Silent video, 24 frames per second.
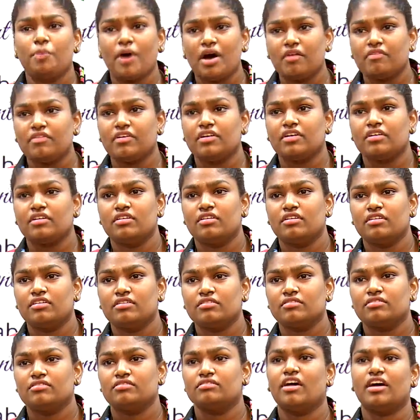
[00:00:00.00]
power,
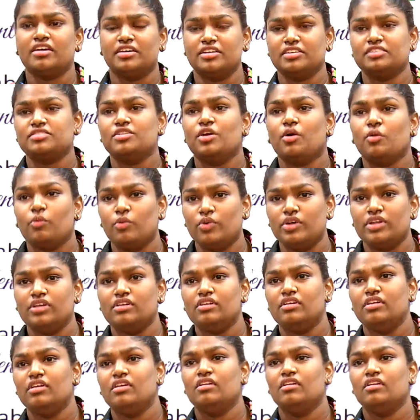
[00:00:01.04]
that is your will,